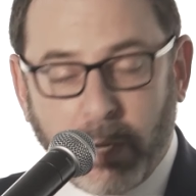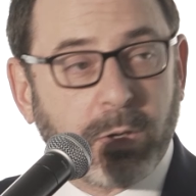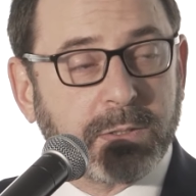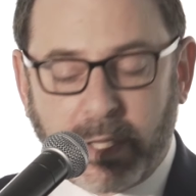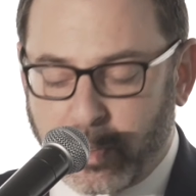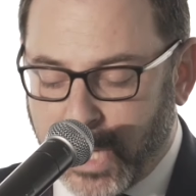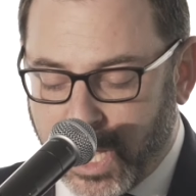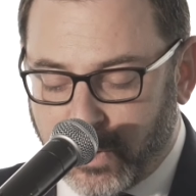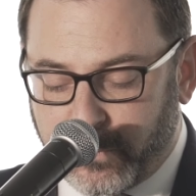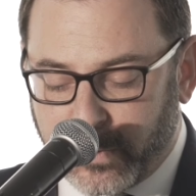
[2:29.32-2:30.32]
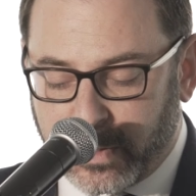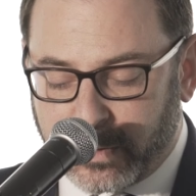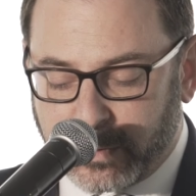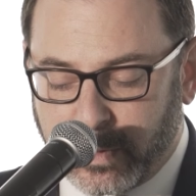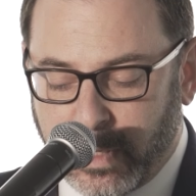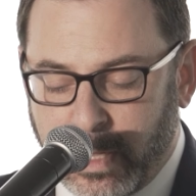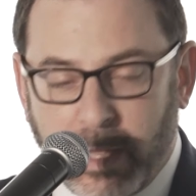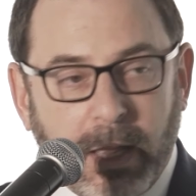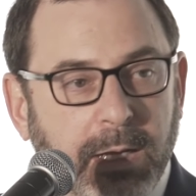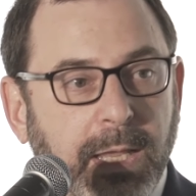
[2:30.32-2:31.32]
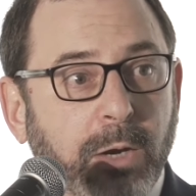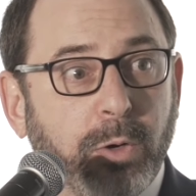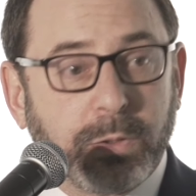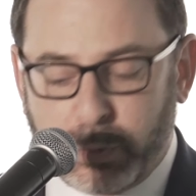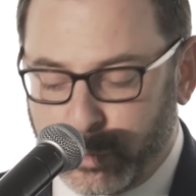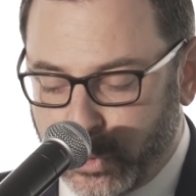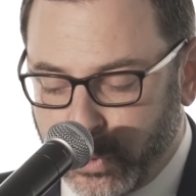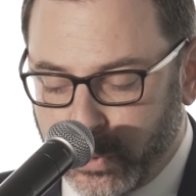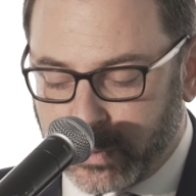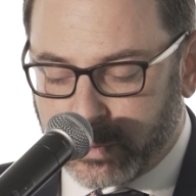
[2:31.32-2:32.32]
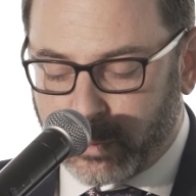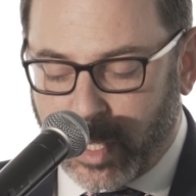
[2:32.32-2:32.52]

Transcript: Heroes on the battlefield and heroes who choose